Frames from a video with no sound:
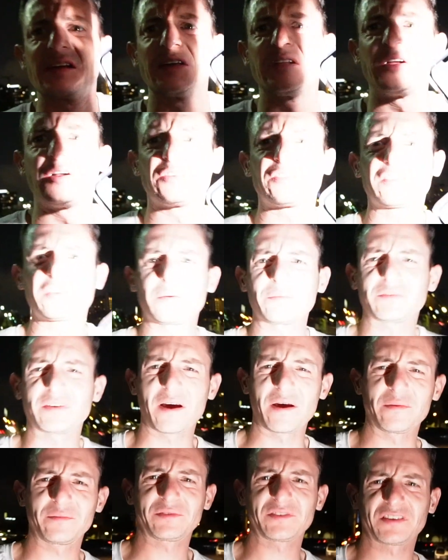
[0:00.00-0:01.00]
You know,
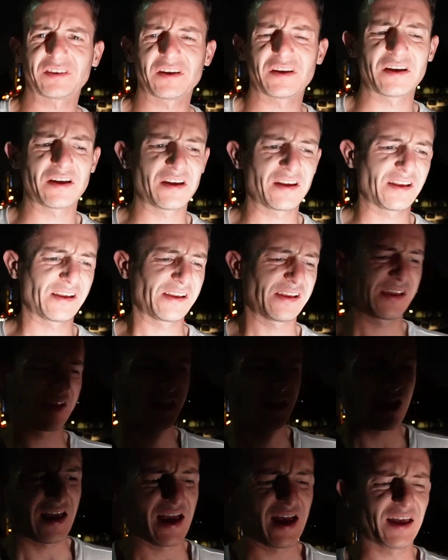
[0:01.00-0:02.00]
sometimes
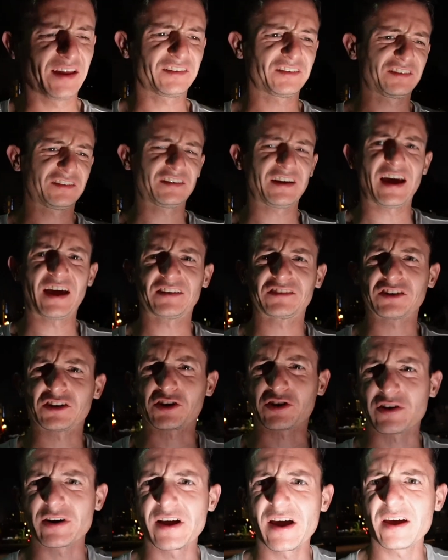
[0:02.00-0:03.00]
as a
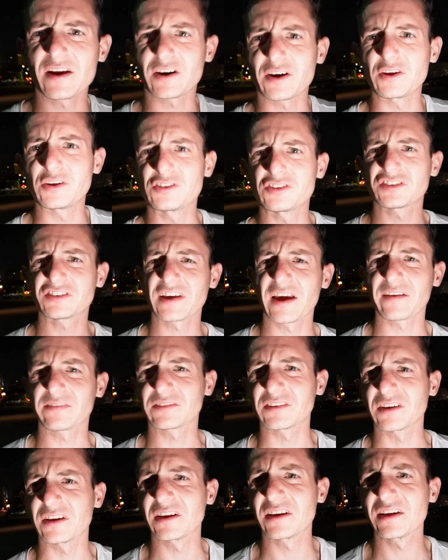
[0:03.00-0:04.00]
creator, you just have
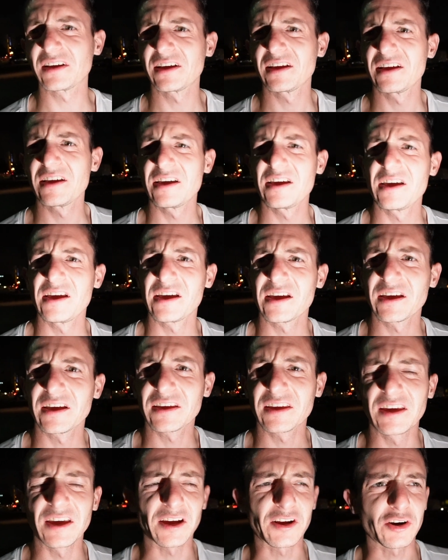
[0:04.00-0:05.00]
to
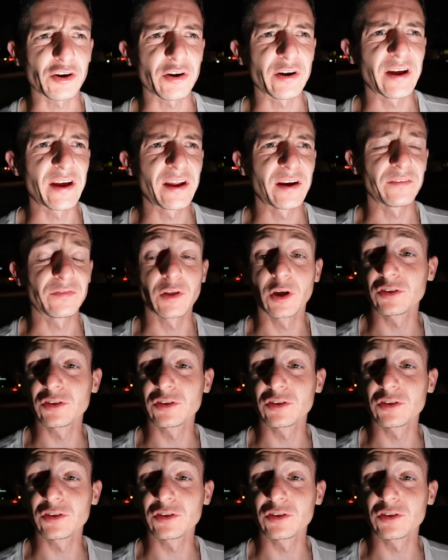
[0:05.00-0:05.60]
get creative.